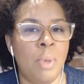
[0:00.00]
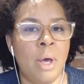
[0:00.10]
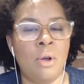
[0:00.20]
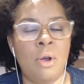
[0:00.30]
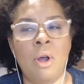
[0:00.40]

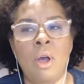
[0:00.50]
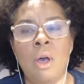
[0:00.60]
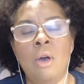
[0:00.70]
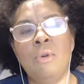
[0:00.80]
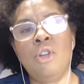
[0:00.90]
better
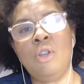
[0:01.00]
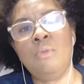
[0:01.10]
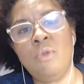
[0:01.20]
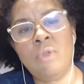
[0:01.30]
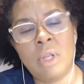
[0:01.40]
when she
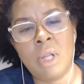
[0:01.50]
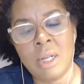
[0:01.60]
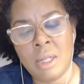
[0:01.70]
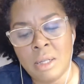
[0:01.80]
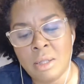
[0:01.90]
moved to
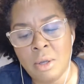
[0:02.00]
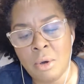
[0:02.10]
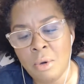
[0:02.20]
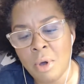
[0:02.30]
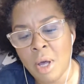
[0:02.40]
London. So,